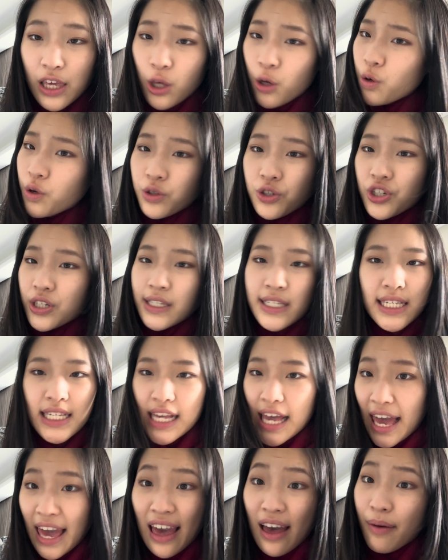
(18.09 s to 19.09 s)
you just
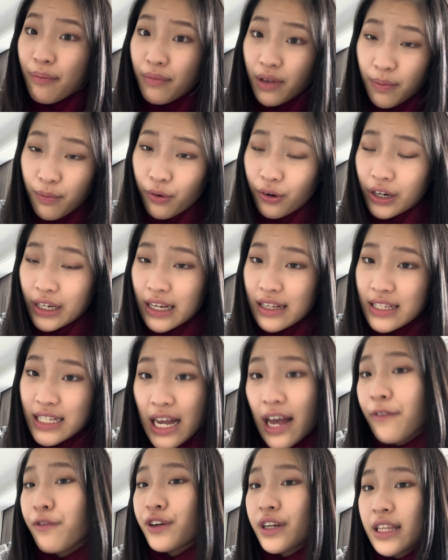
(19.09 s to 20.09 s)
can't memorize
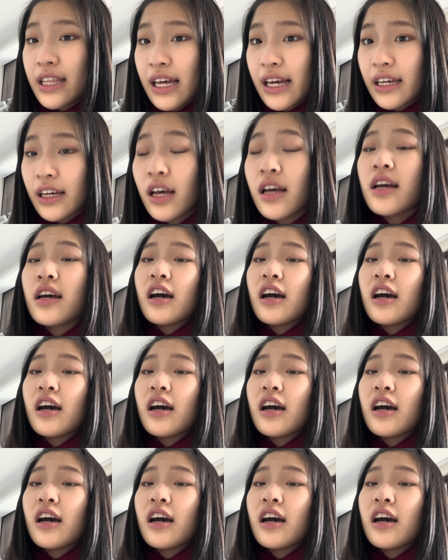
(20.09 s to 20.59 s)
everything.